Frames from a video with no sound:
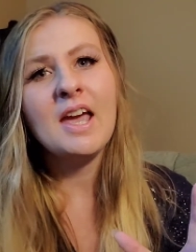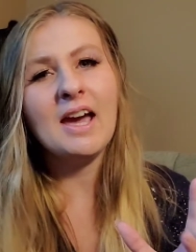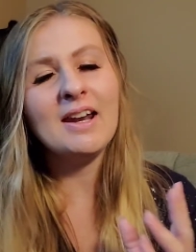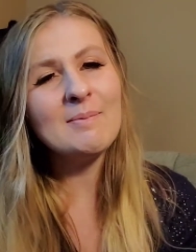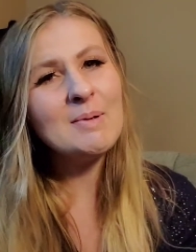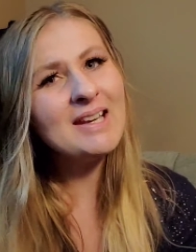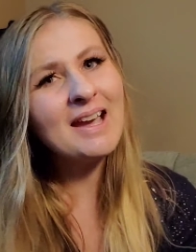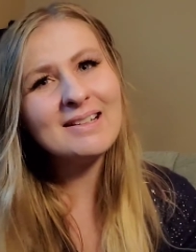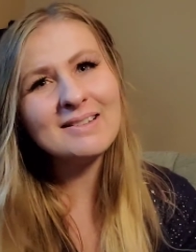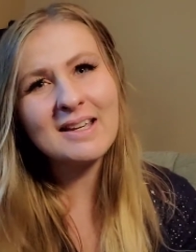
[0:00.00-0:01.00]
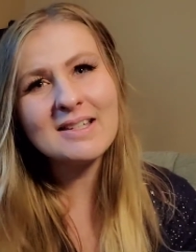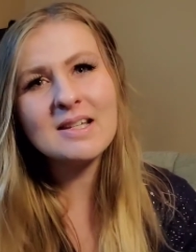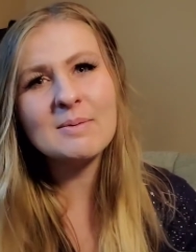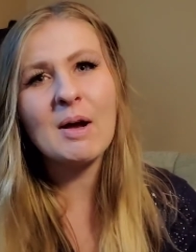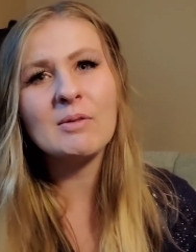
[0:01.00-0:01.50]
And I've been kind of
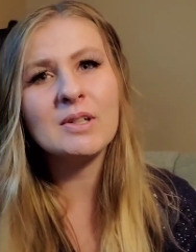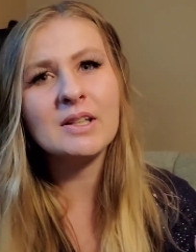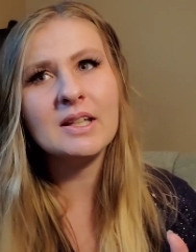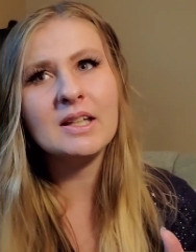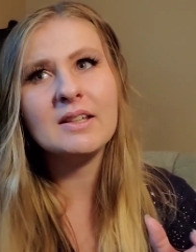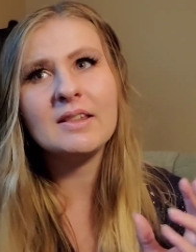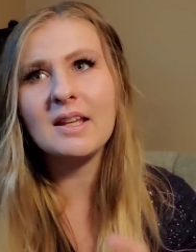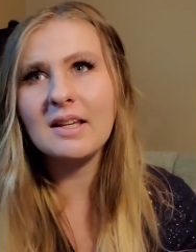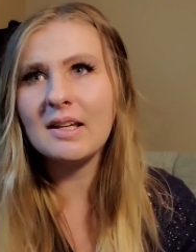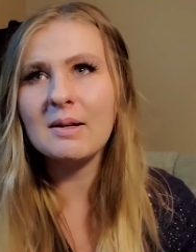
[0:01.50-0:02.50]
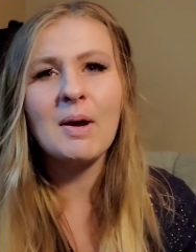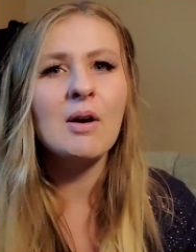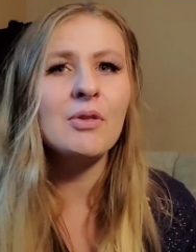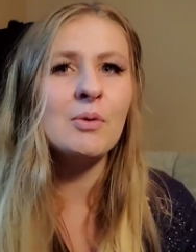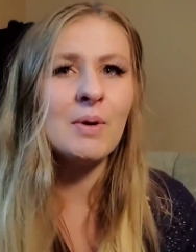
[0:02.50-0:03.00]
lazy about really thinking
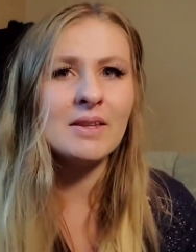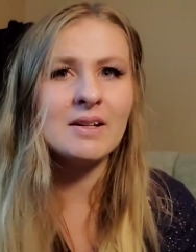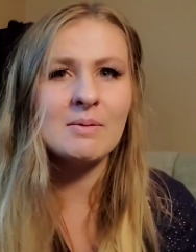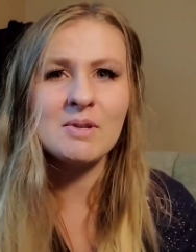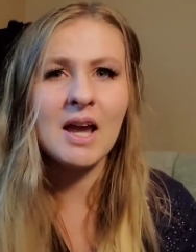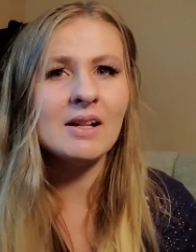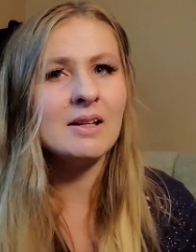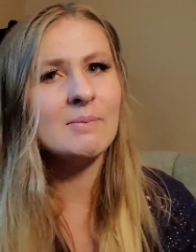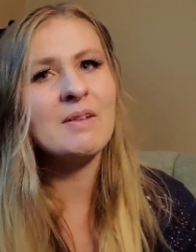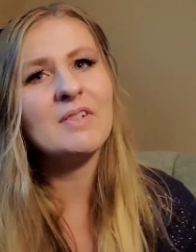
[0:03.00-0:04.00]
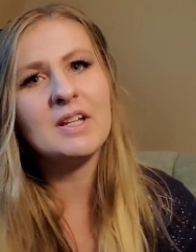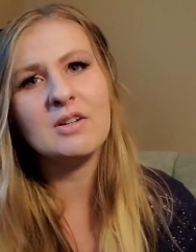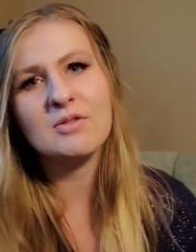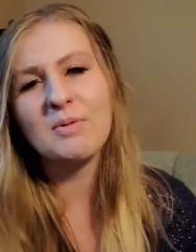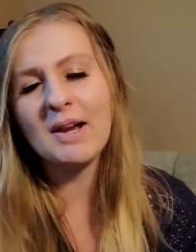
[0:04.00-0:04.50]
about the way that I'm titling my
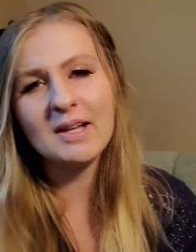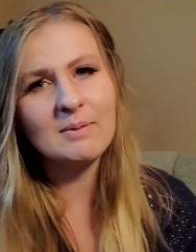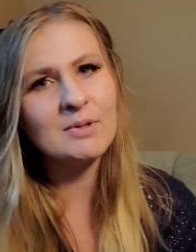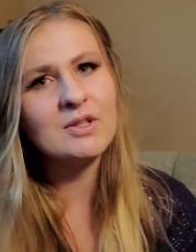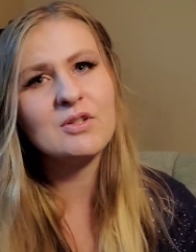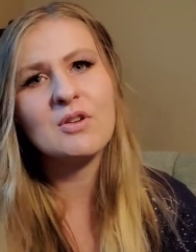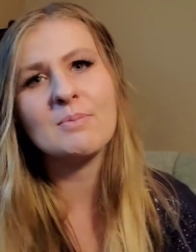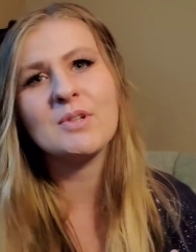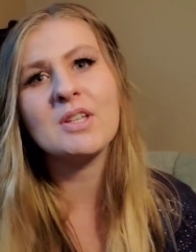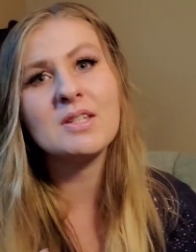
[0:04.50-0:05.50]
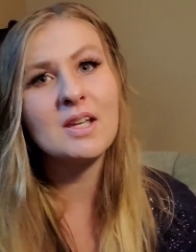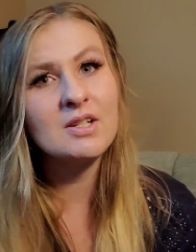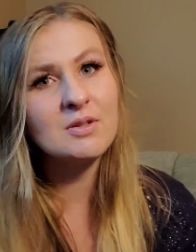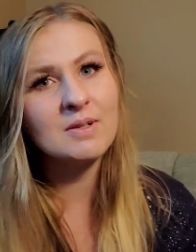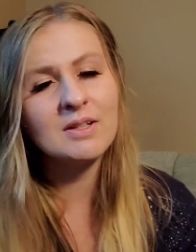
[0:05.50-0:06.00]
videos, writing up good descriptions,
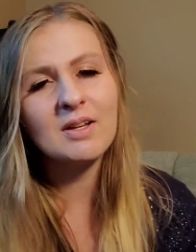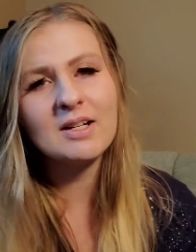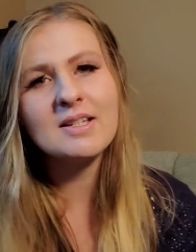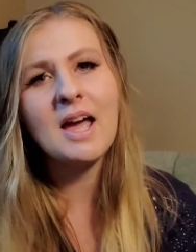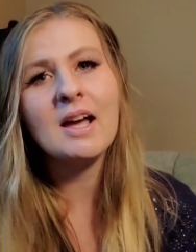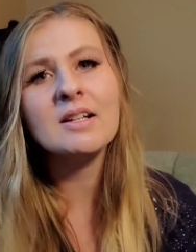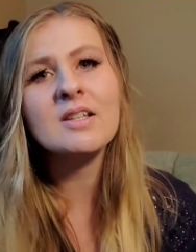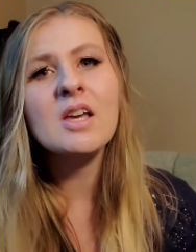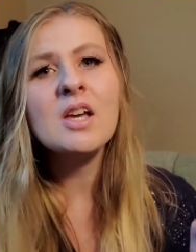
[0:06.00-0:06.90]
and doing a lot of tags.